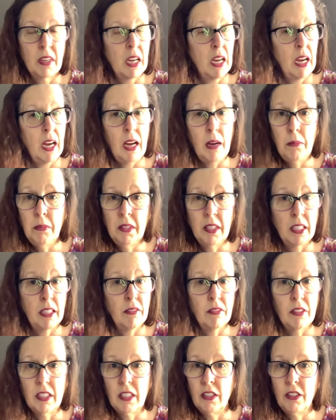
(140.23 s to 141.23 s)
I believe
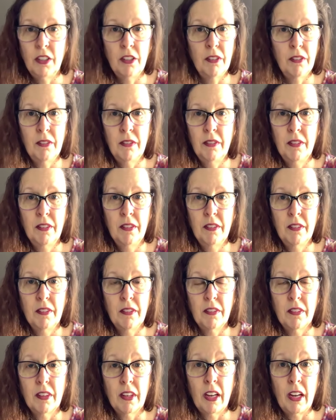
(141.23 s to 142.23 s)
in you.
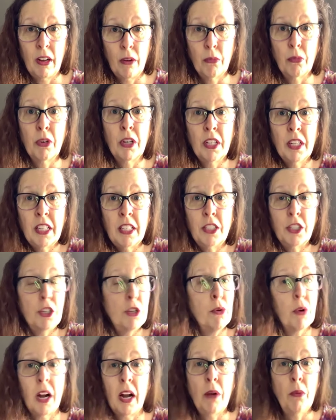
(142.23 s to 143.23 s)
I really do,
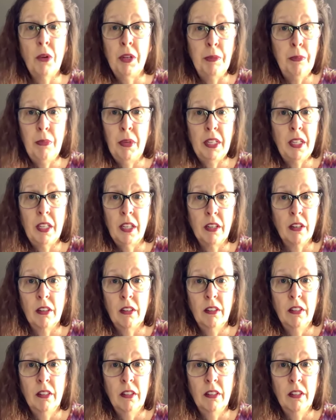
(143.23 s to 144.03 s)
or I wouldn't be here.